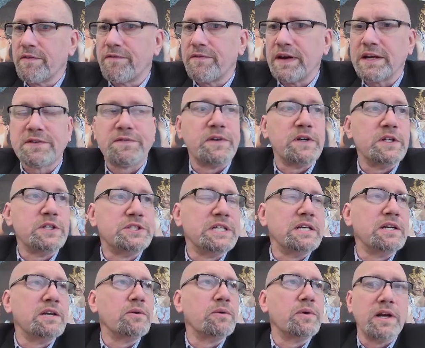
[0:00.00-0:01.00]
the fast
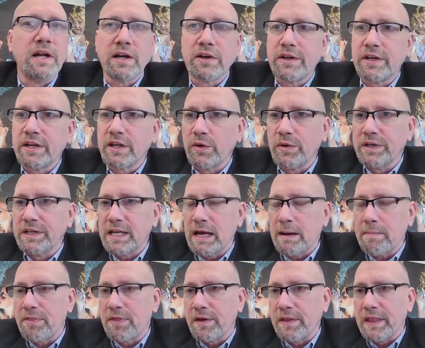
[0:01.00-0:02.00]
version. We're not going to go in
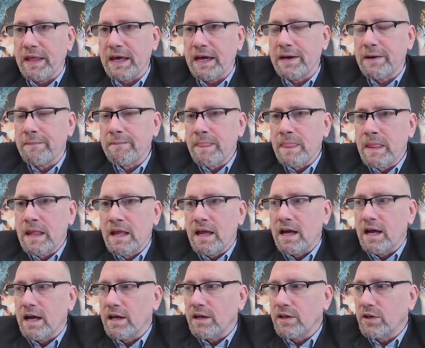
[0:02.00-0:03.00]
depth on that.
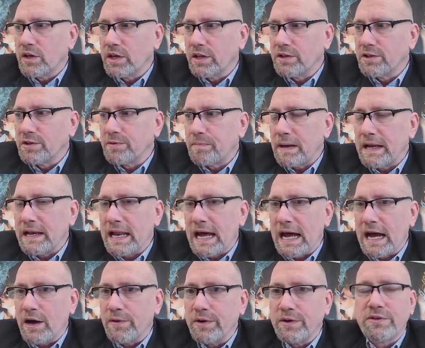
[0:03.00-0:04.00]
You can spend
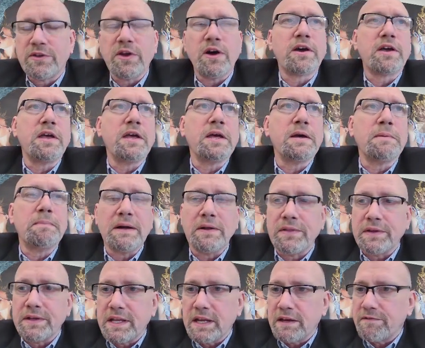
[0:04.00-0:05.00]
hours talking
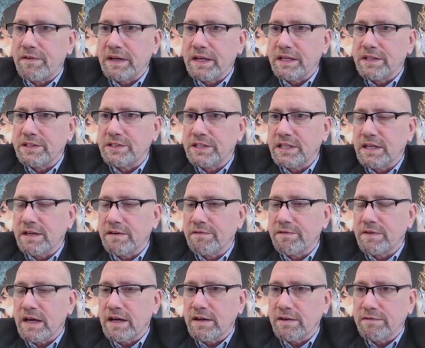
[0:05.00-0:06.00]
about the definition
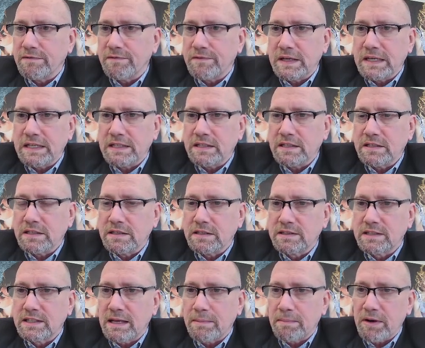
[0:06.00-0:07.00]
of
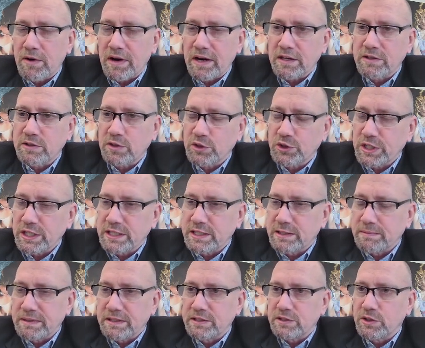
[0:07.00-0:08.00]
democratic
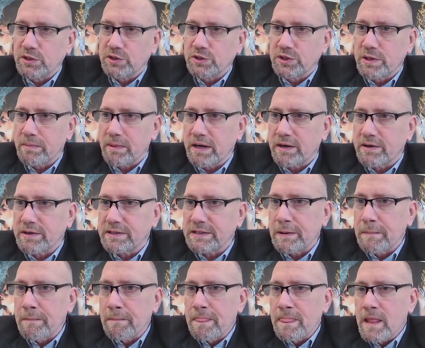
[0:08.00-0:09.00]
socialism and social
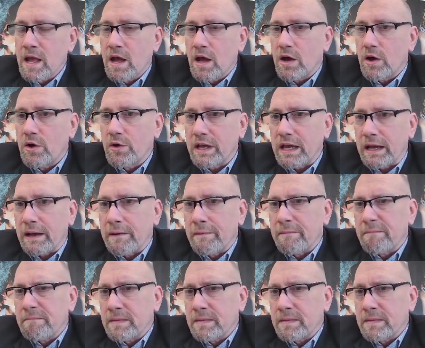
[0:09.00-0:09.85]
democracy. Okay,